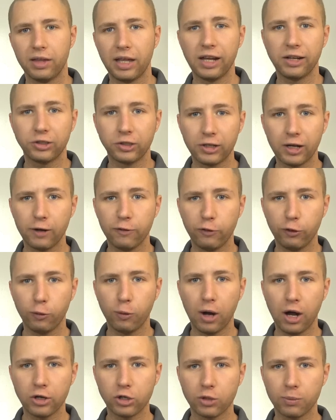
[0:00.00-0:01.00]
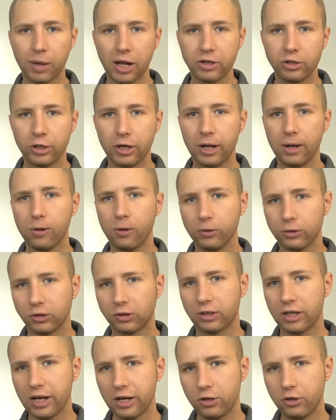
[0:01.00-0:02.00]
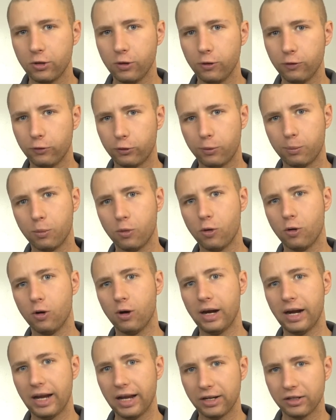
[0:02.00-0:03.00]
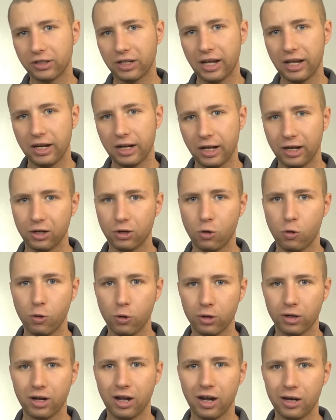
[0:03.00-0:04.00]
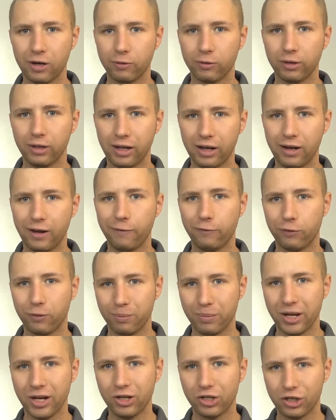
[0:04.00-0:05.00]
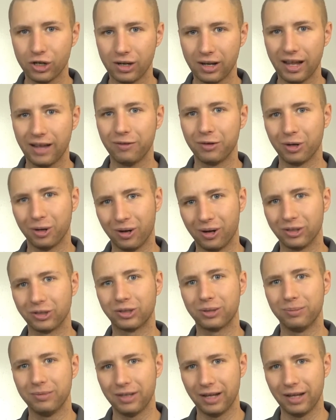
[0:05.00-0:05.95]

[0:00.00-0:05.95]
Thanks again for watching my channel and stay tuned for more antenna and cord cutting related information. Have an awesome